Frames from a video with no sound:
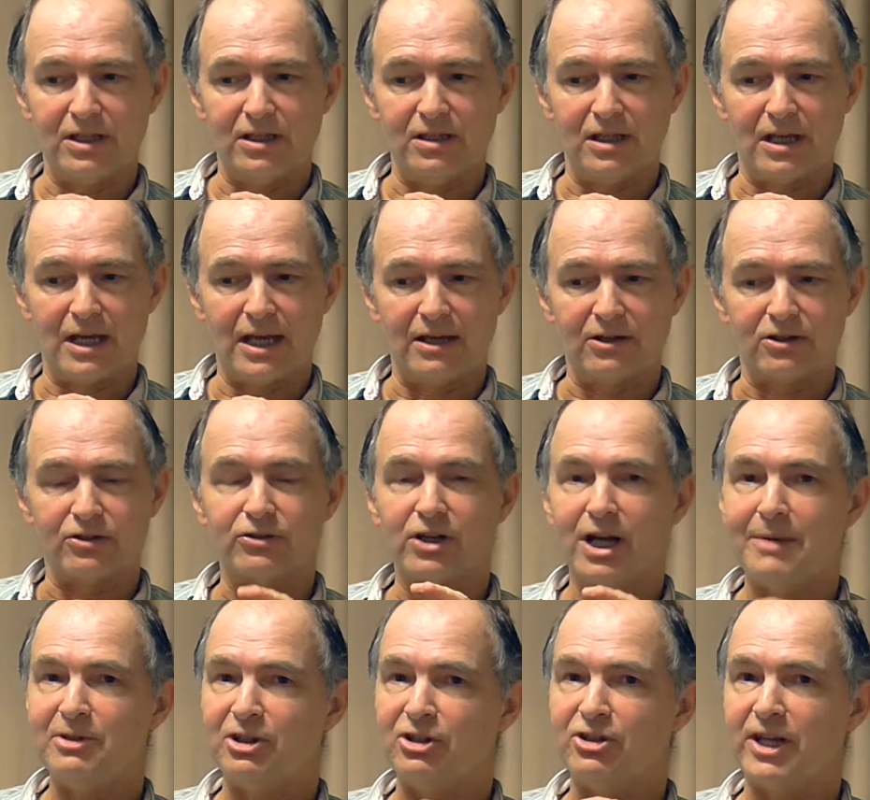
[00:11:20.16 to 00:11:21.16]
the
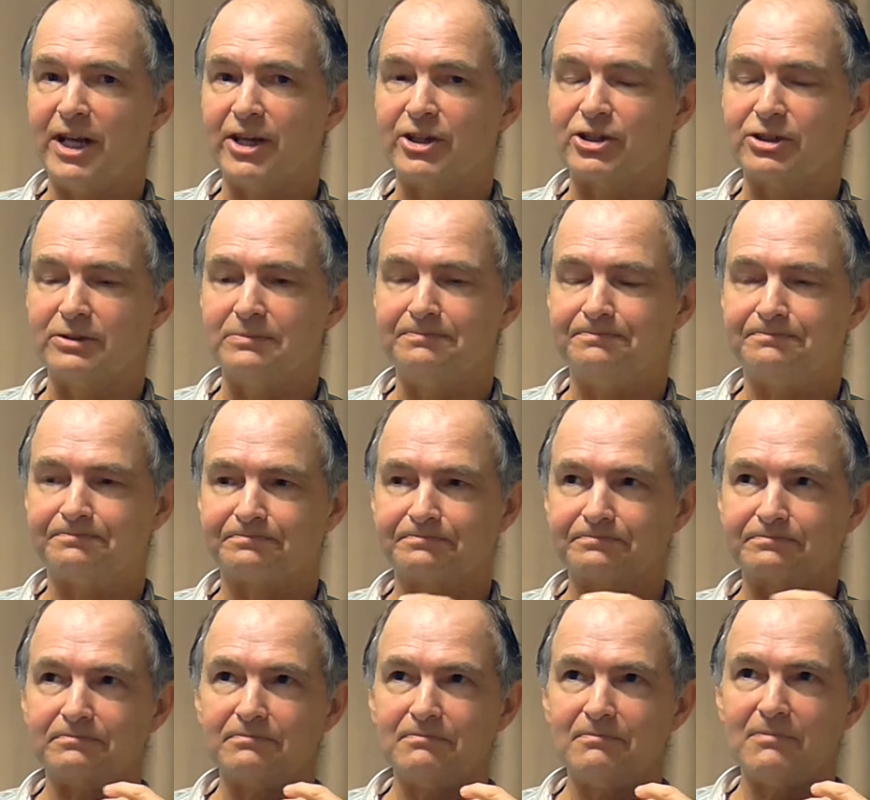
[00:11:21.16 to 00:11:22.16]
crime and detection
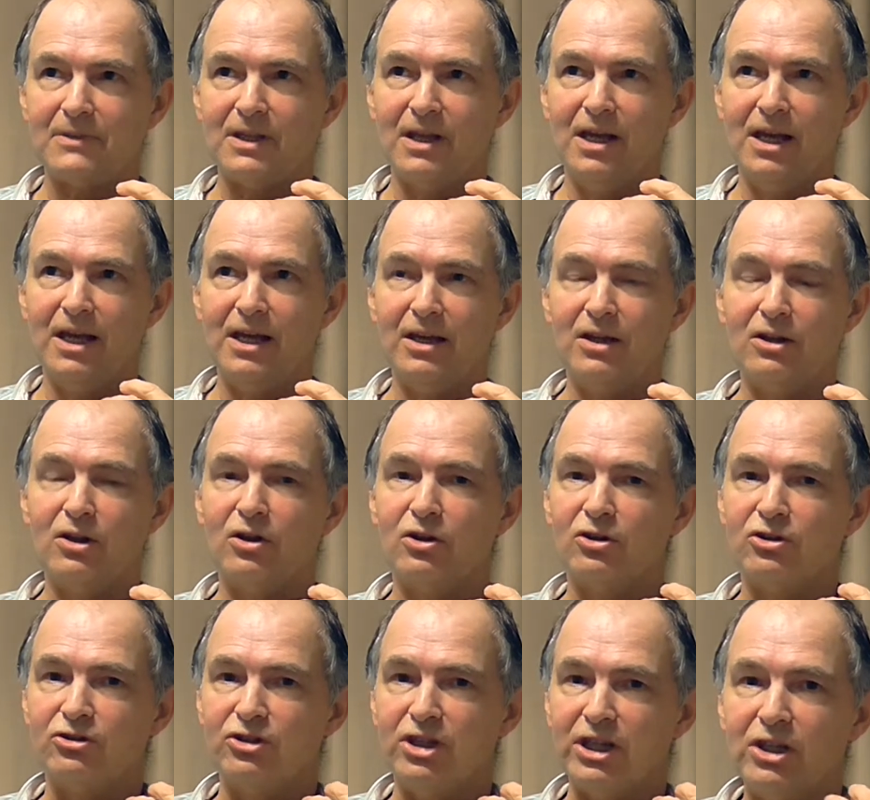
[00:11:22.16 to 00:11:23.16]

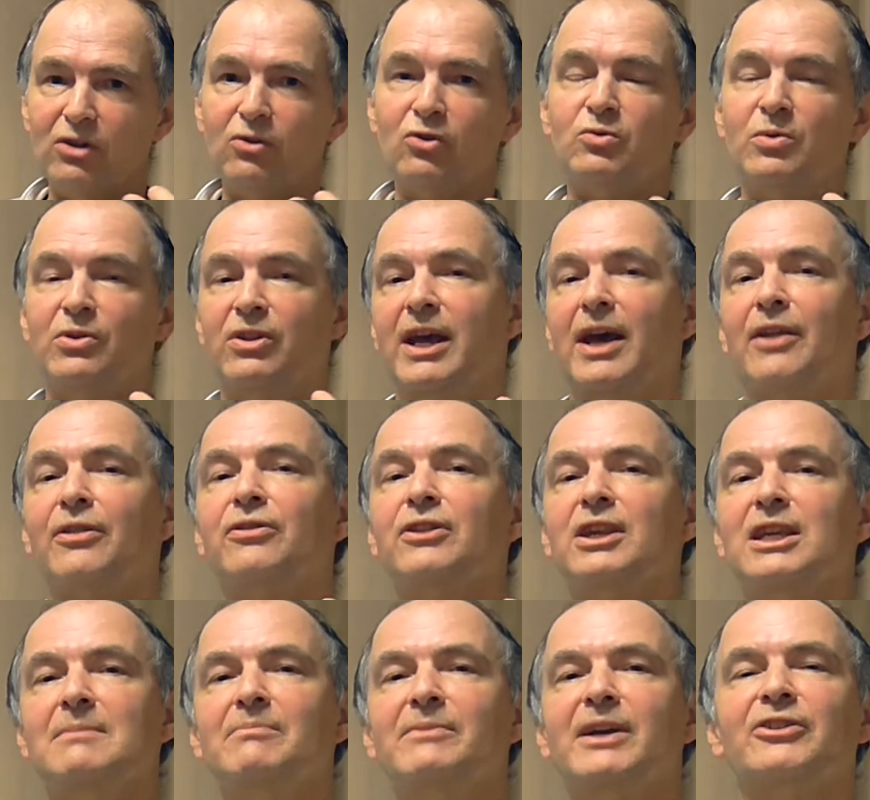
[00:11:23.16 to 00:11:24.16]
deals with that
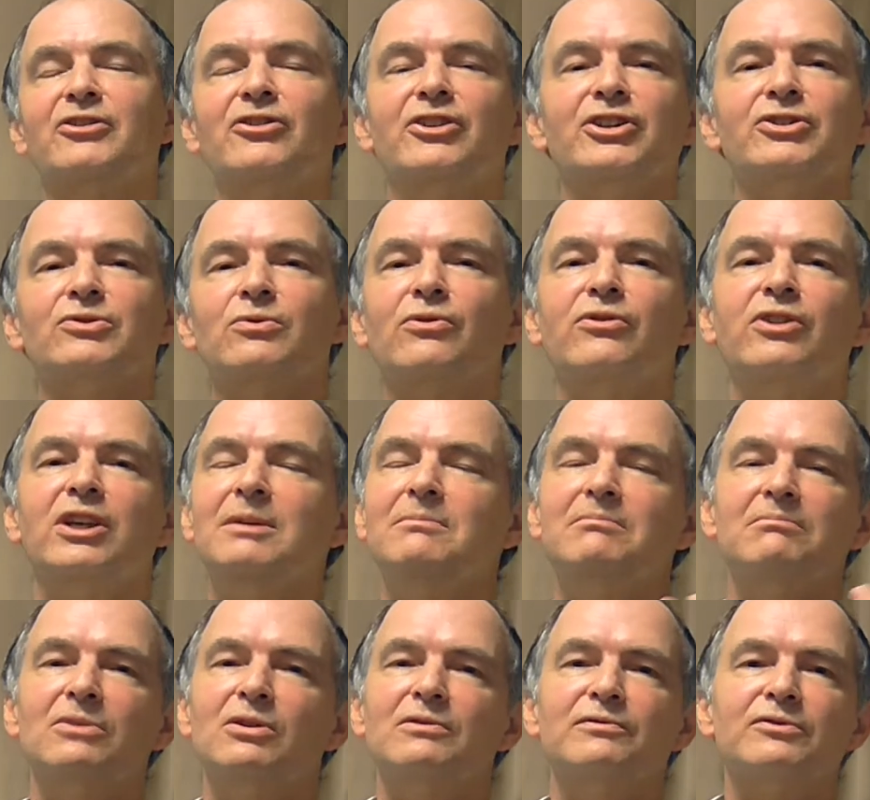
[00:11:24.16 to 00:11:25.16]
theme, that traditional
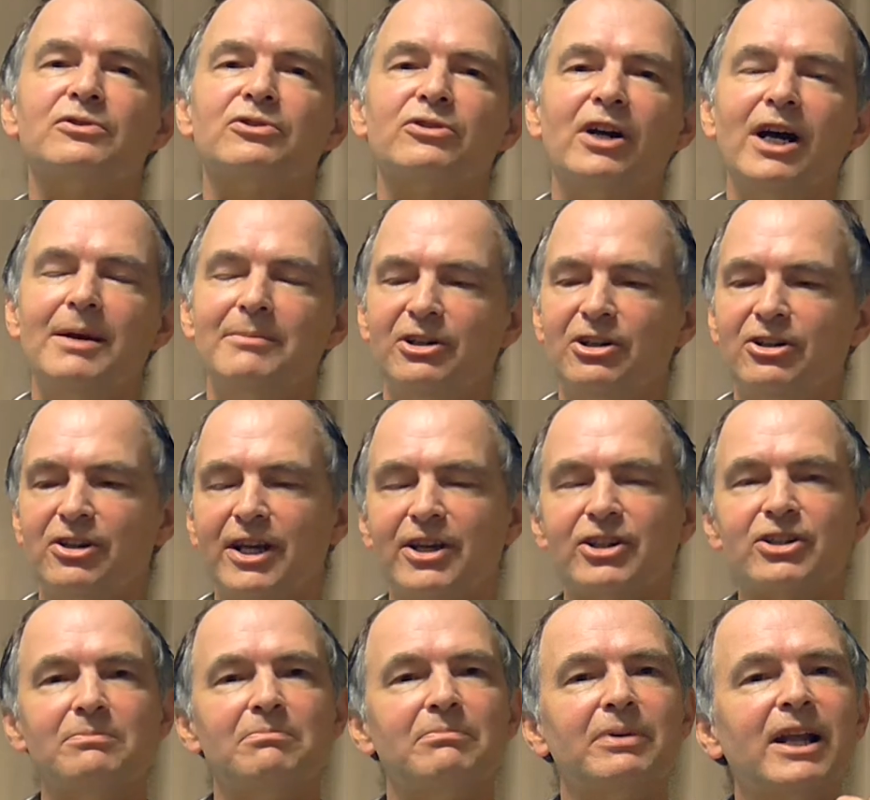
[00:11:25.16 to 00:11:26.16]
theme of crime and
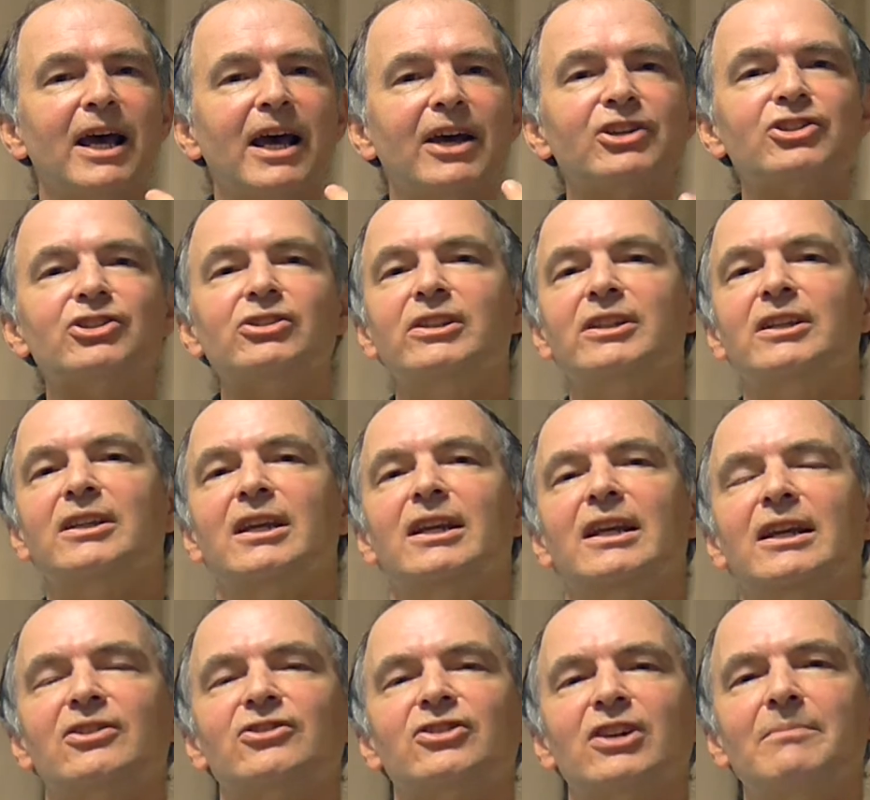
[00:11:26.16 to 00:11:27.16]
detection, but actually
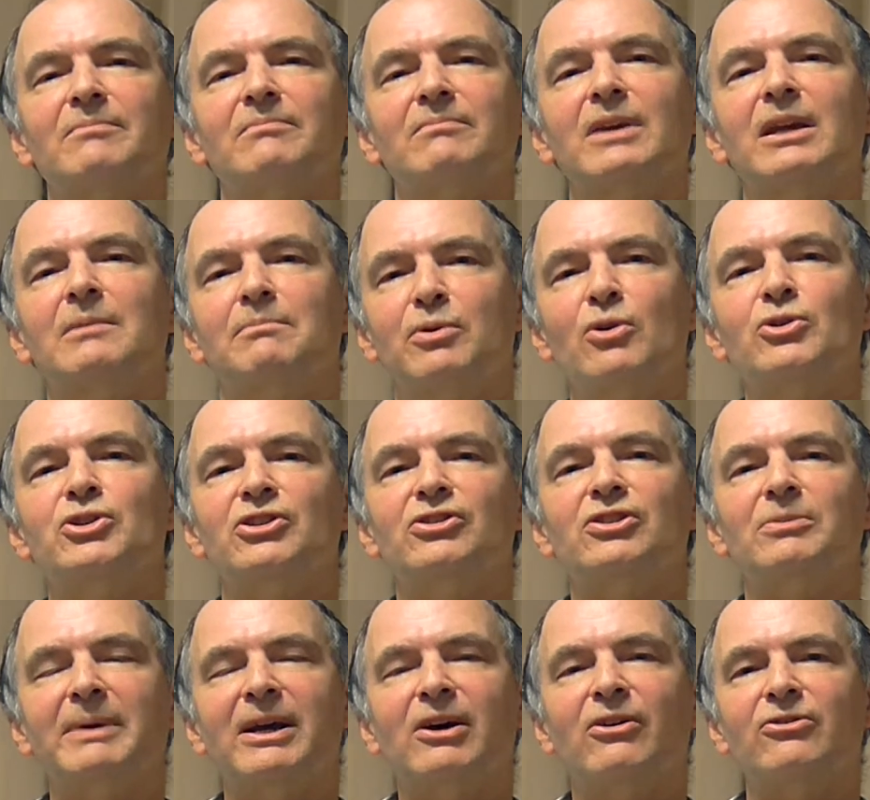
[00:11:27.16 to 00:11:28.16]
it
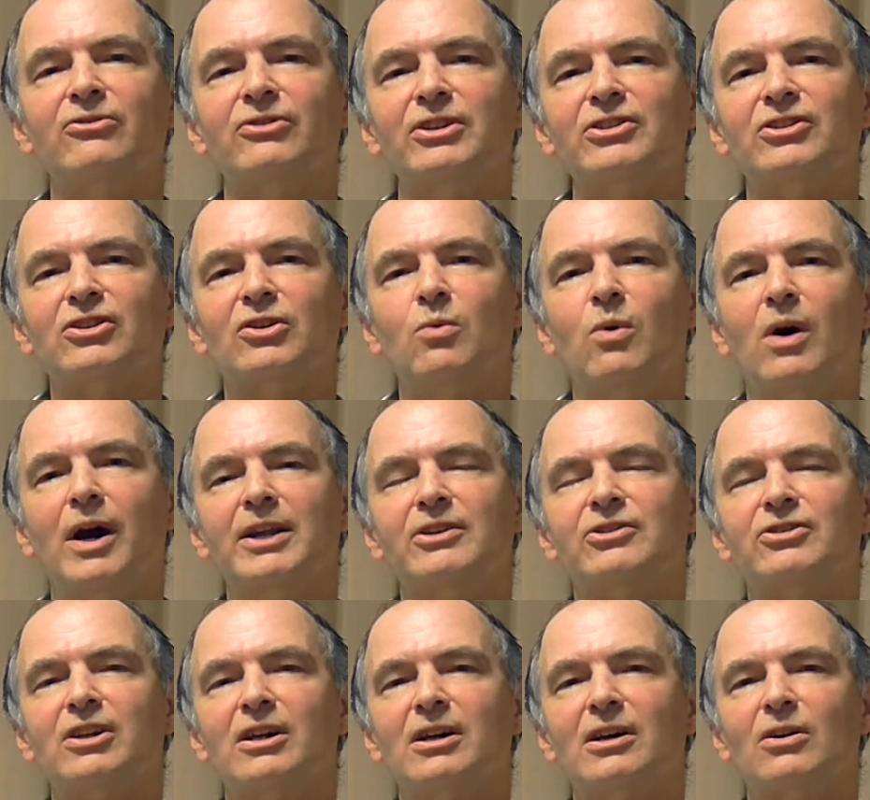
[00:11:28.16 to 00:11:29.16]
pushes the boundaries
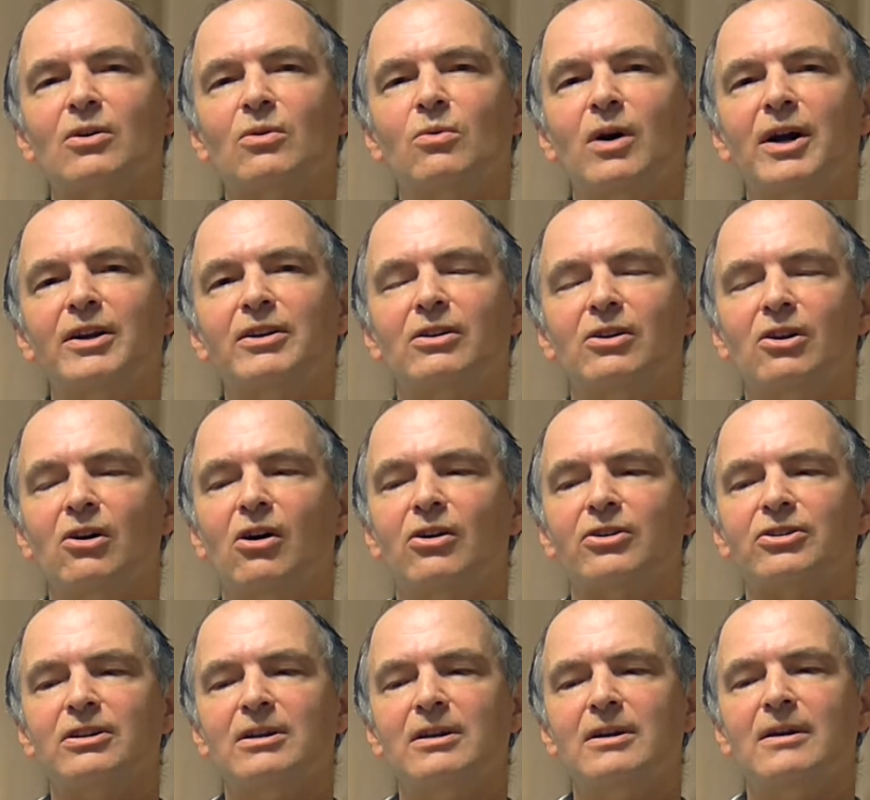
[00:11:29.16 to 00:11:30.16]
quite a
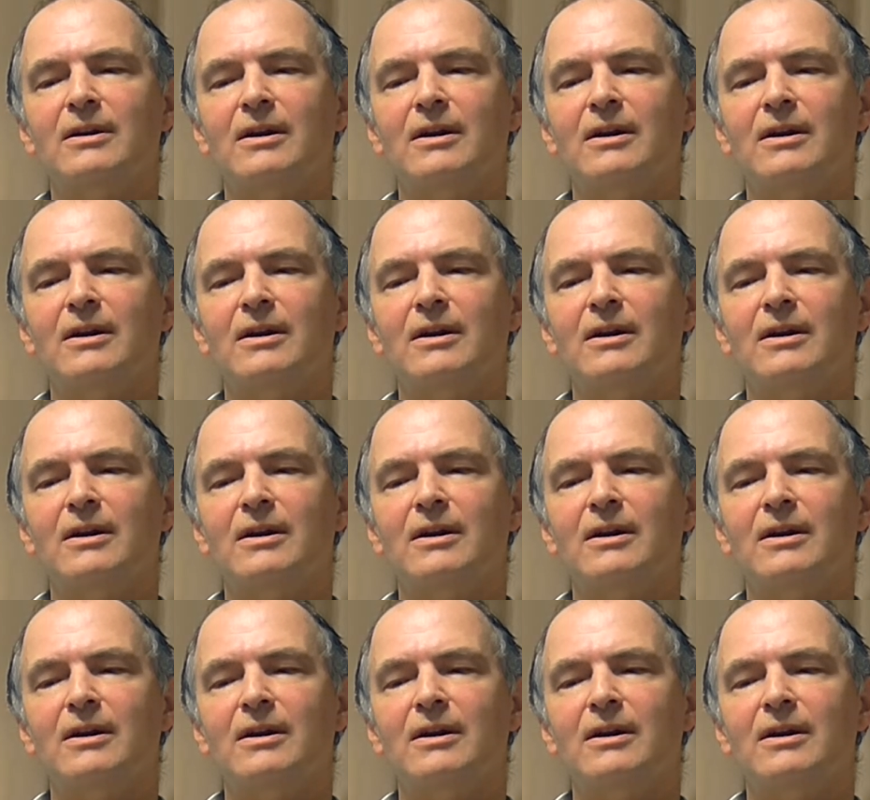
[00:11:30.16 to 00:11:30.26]
lot.